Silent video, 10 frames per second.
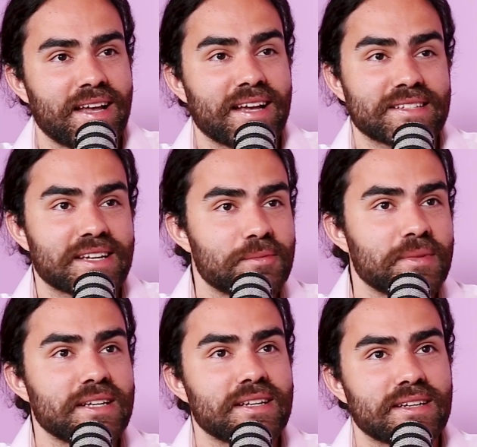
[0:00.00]
as a
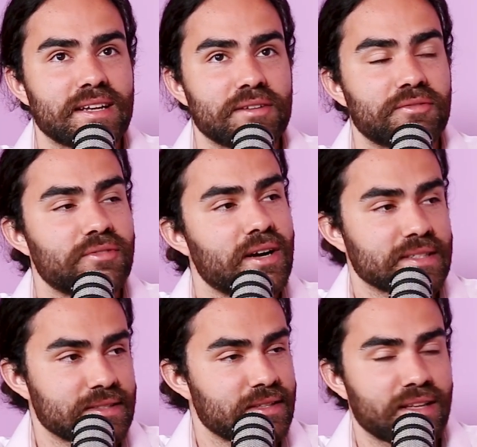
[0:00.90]
comedian, he
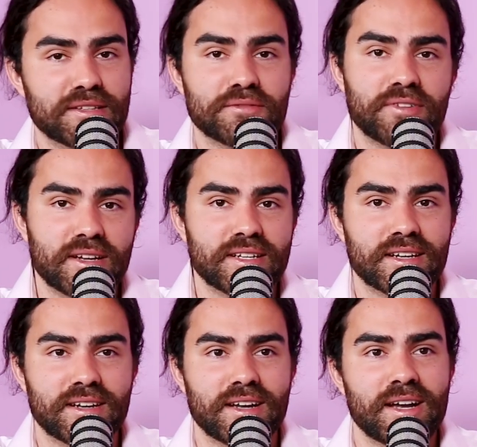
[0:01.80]
finds nothing
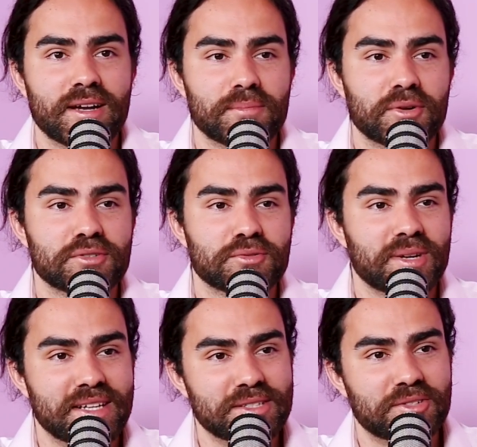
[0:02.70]
funnier because
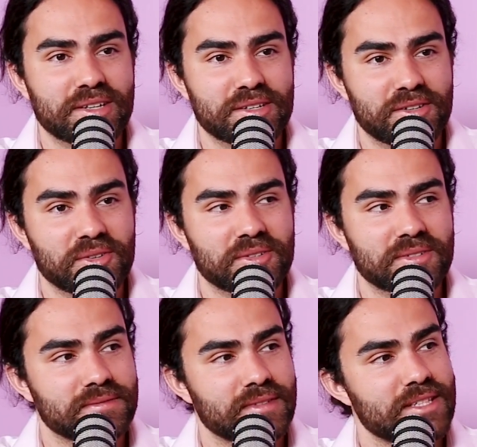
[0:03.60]
what he's trying to do
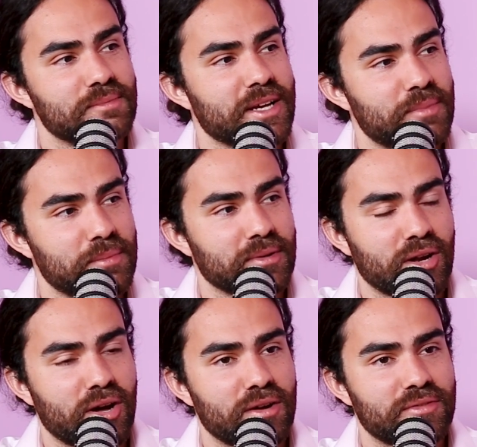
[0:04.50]
is make people
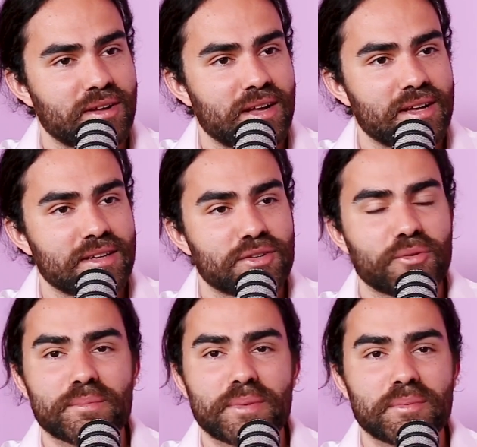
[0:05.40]
laugh. So
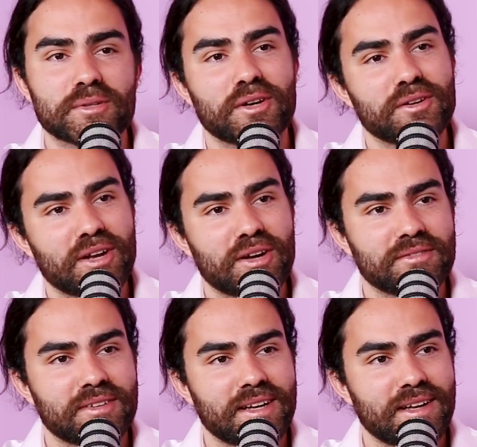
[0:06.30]
when people don't
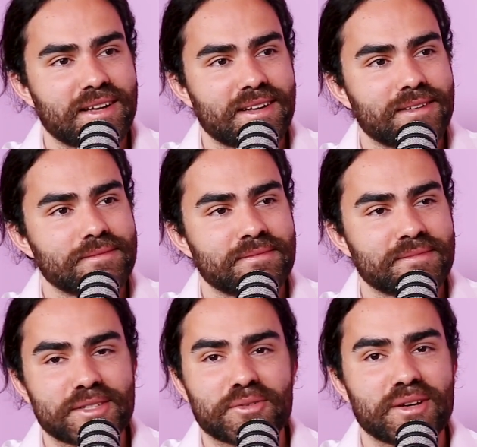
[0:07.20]
laugh,
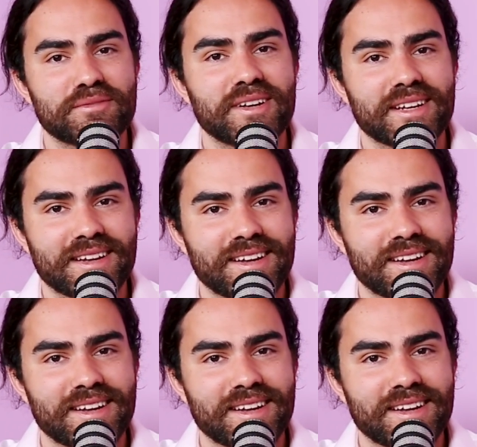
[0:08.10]
that's quite funny.